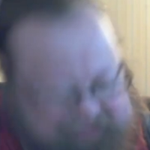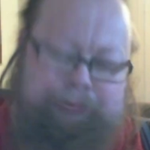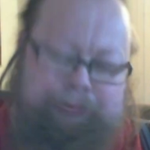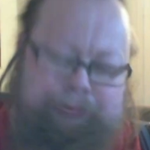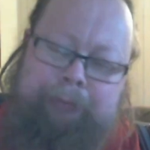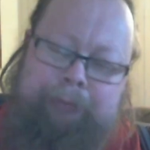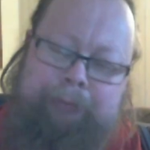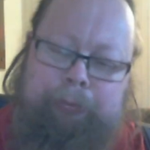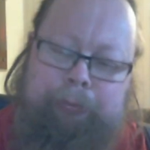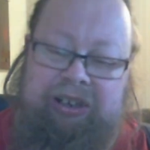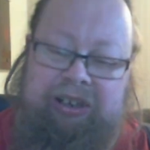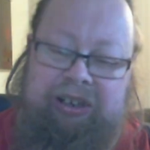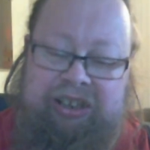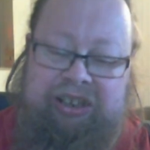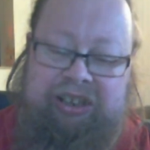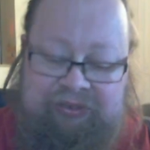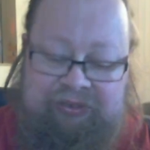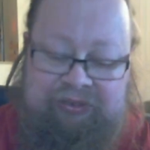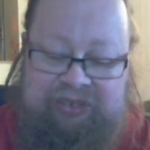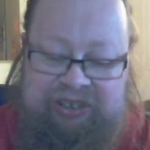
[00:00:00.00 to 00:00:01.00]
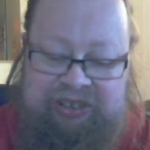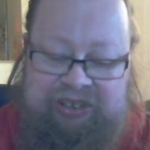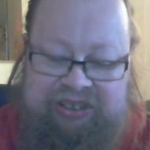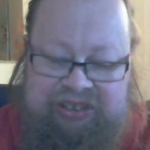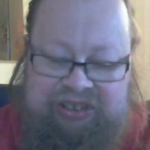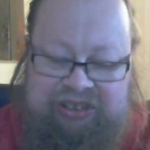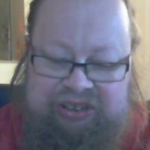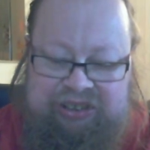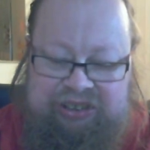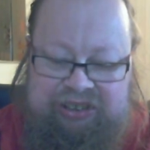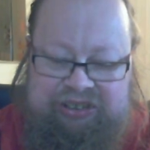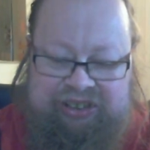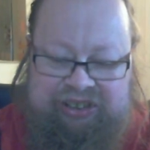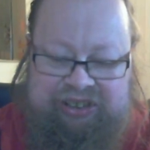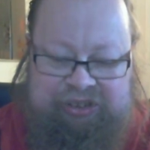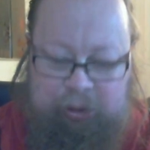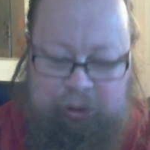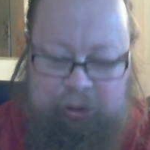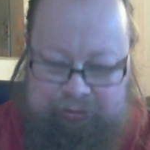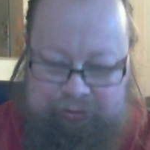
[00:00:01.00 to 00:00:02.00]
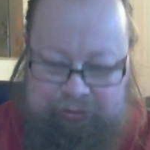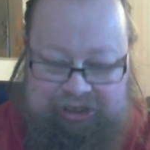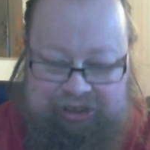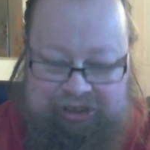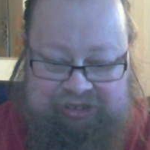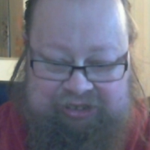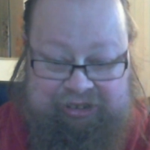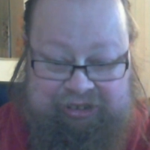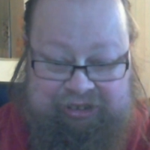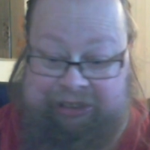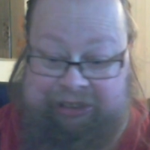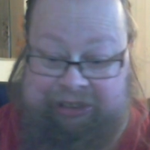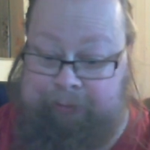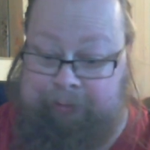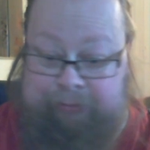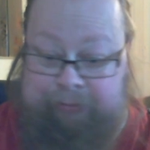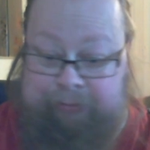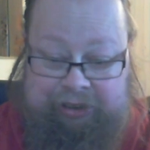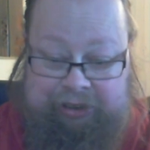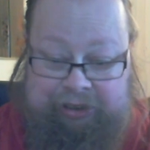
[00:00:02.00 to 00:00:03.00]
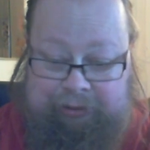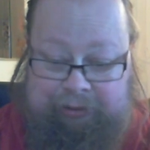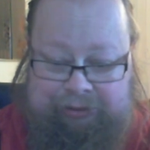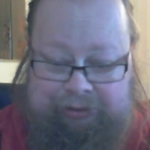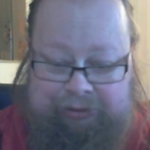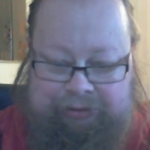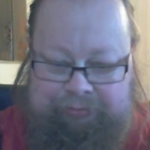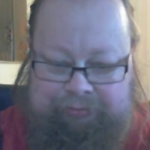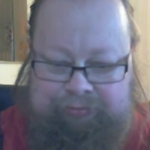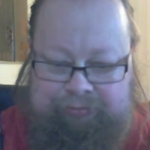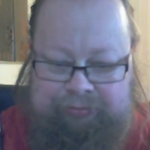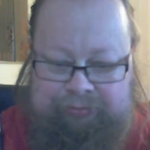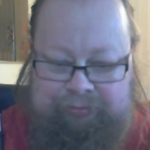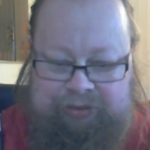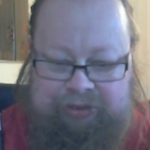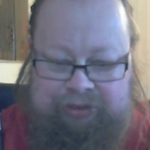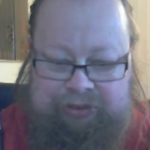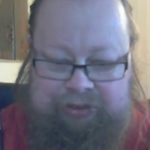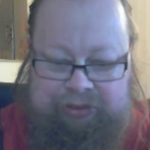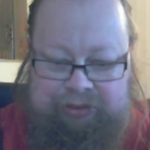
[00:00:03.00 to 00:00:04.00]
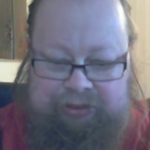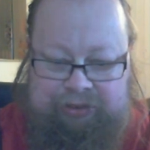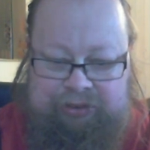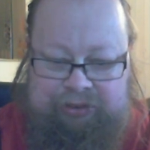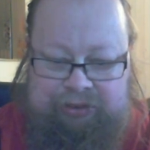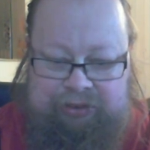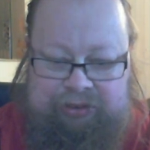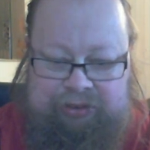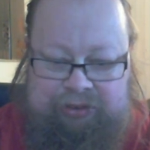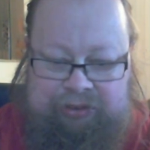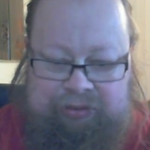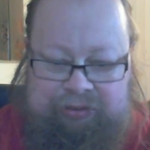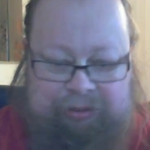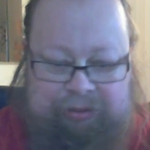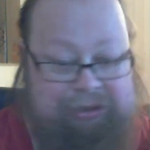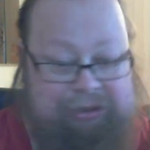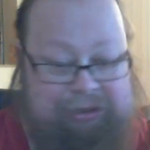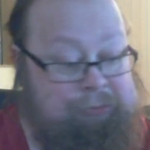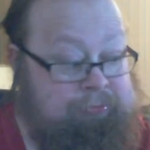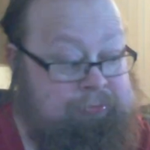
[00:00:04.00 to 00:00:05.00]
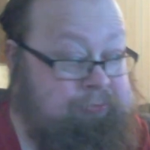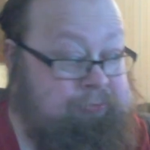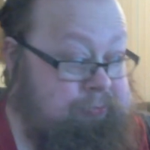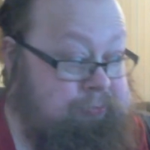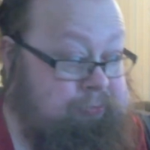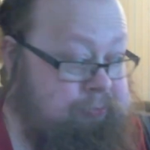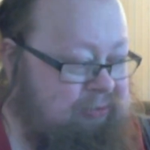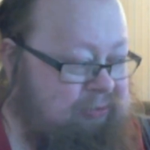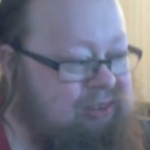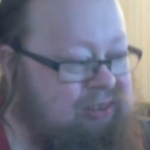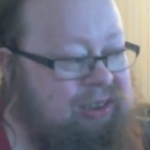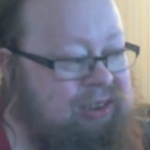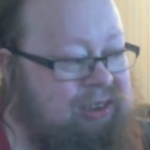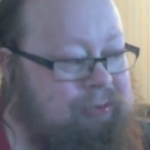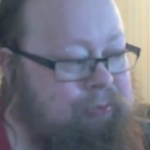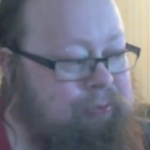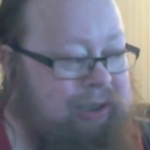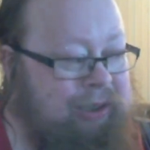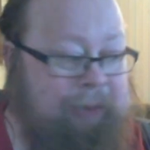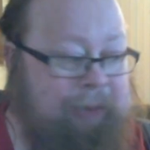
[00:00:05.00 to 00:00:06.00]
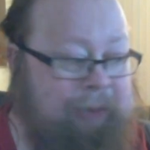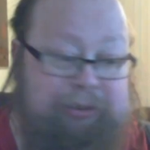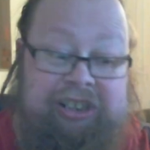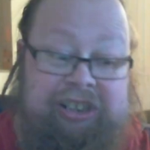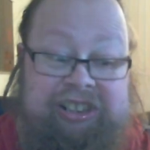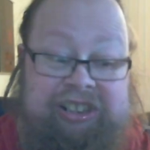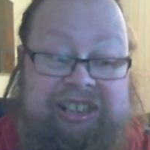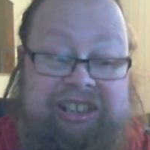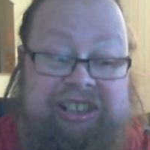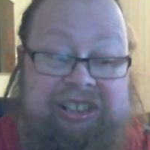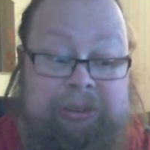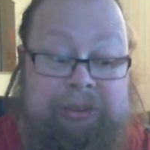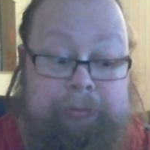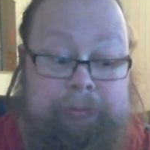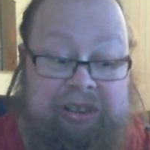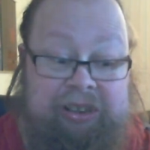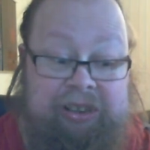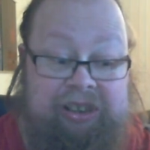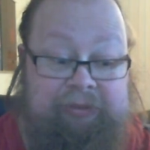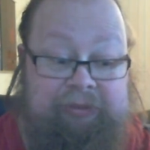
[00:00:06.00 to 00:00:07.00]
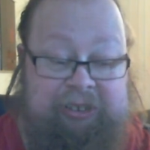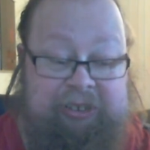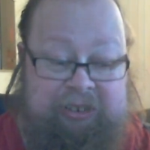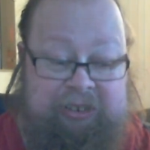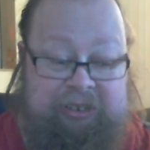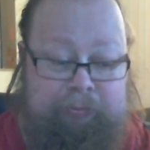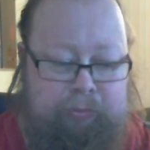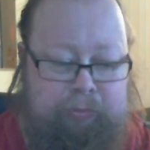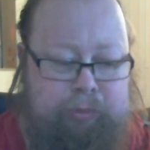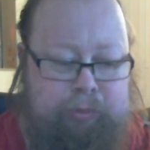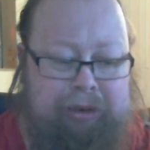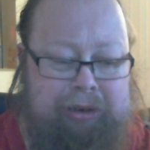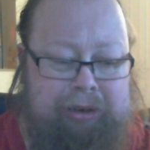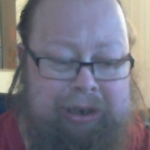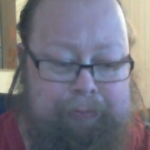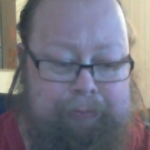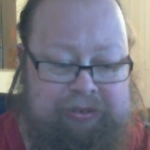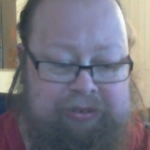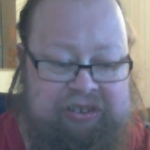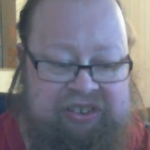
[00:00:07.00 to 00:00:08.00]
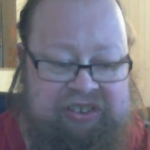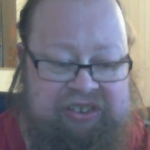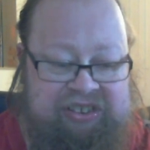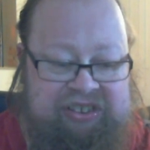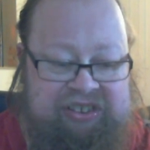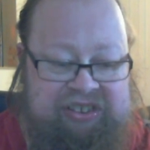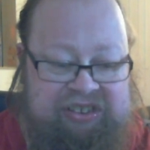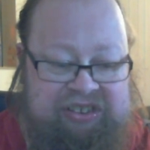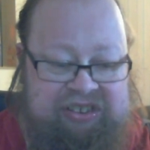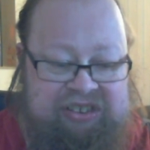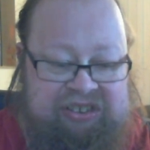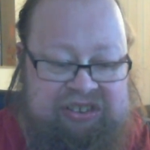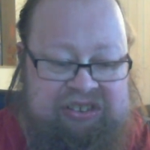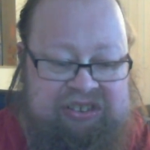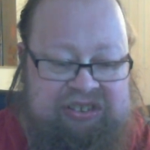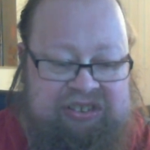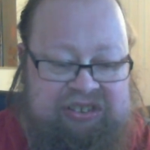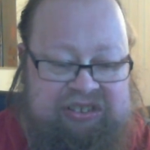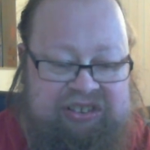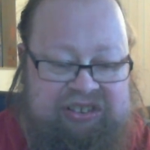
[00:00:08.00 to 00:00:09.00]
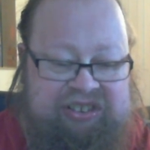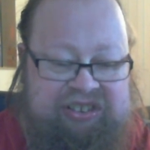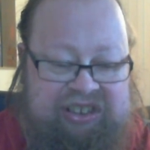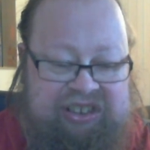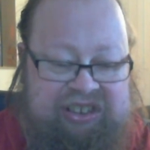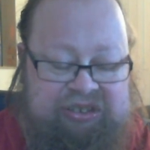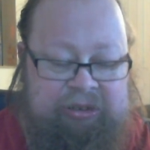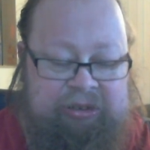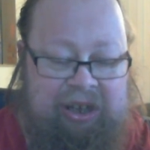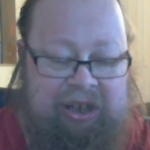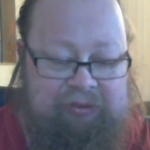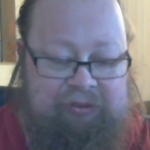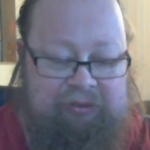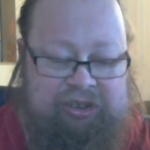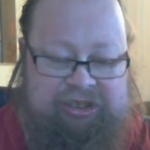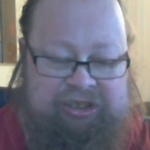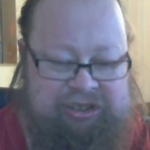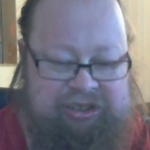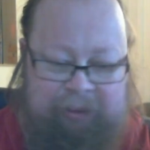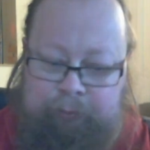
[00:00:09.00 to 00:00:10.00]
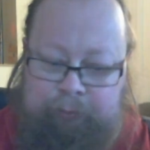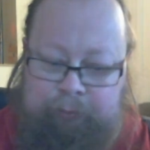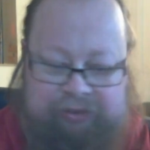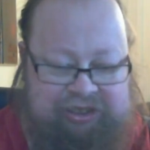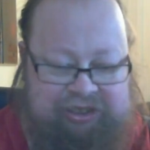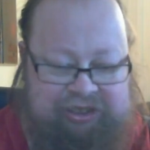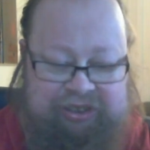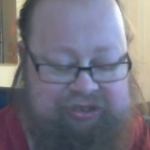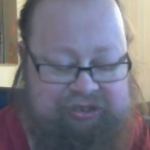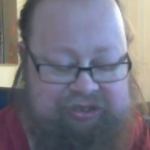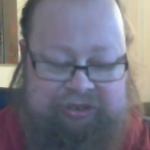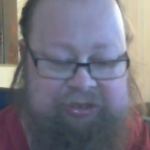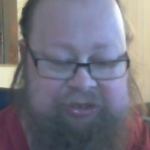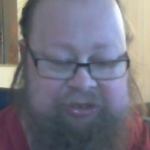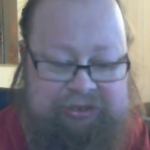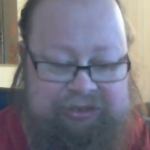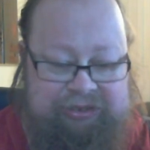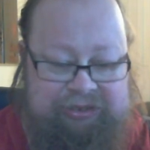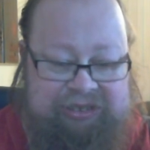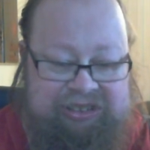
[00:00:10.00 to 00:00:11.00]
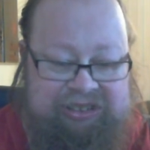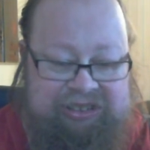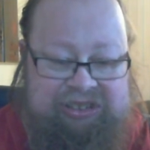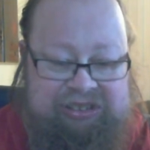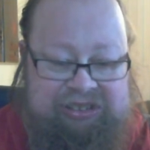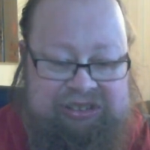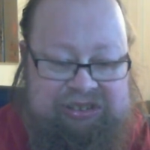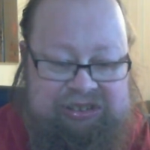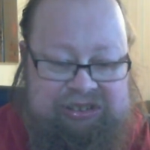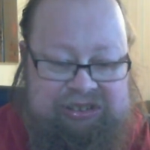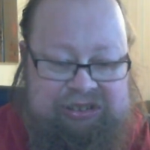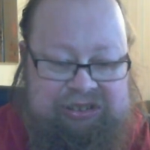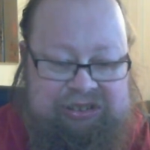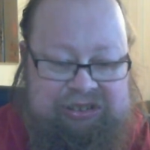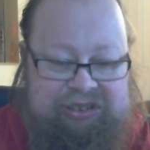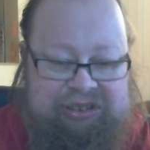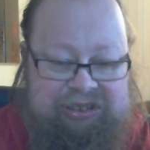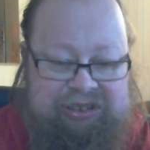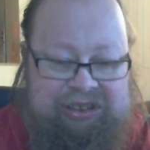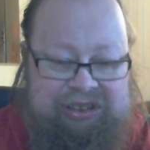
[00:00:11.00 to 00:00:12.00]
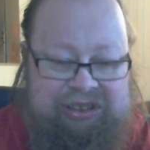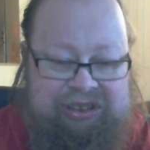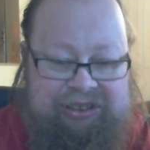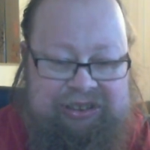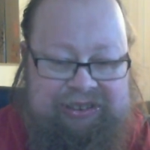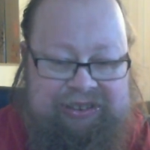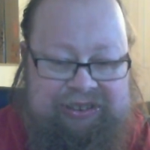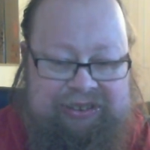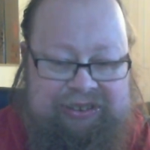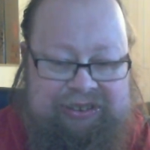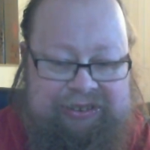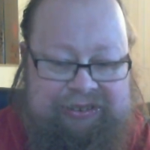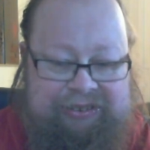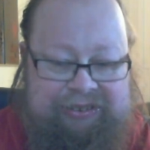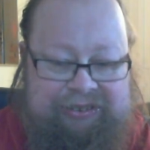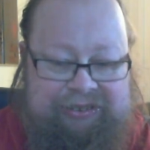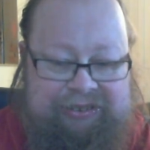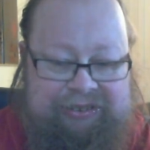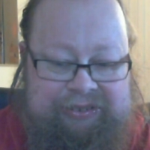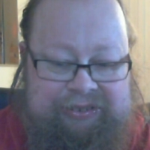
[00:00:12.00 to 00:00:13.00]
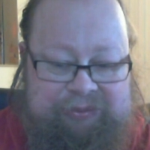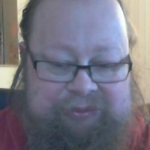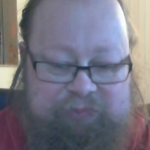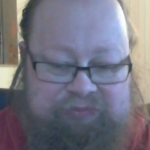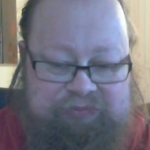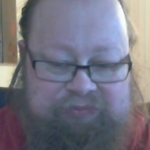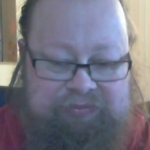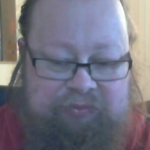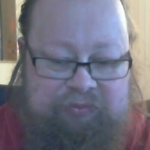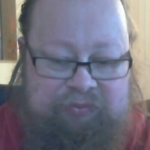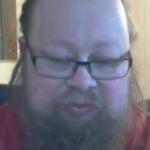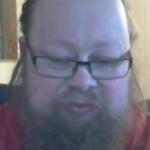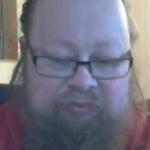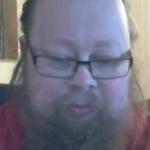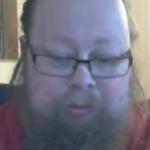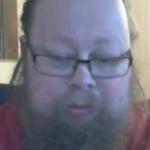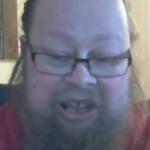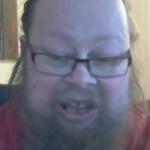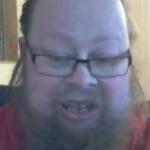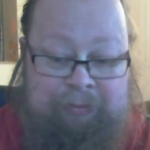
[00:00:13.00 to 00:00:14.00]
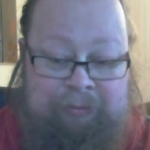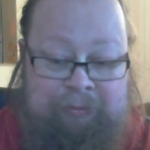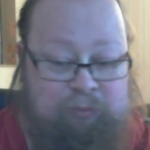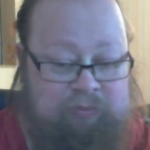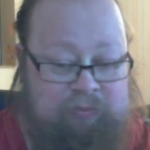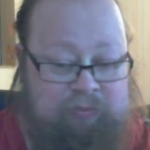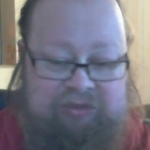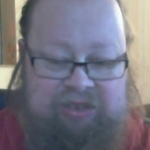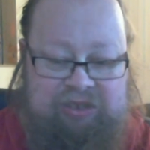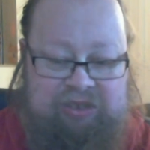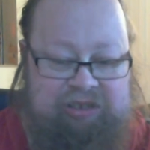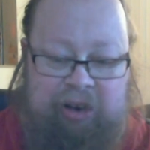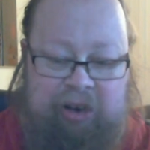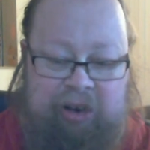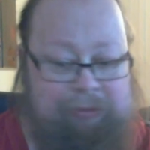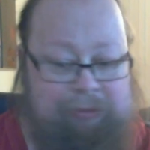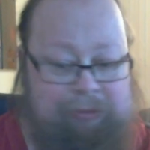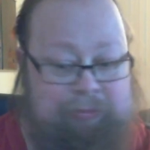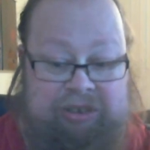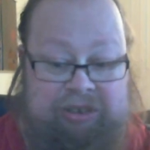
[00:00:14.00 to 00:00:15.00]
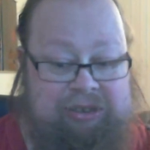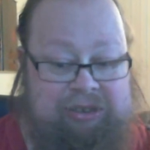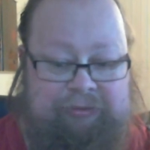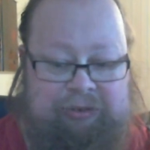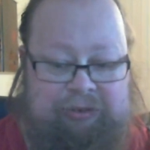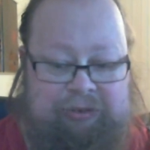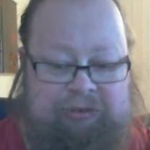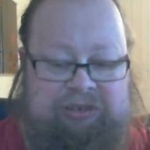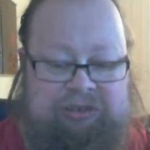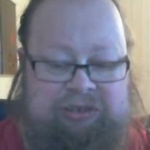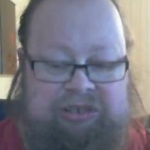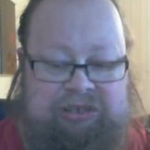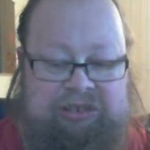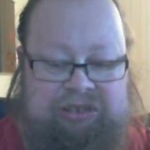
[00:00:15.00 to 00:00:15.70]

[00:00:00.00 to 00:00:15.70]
does people believe that contrails are chemtrails? Well, perhaps they need to believe it. Perhaps they need to have something to uh, blame governments for.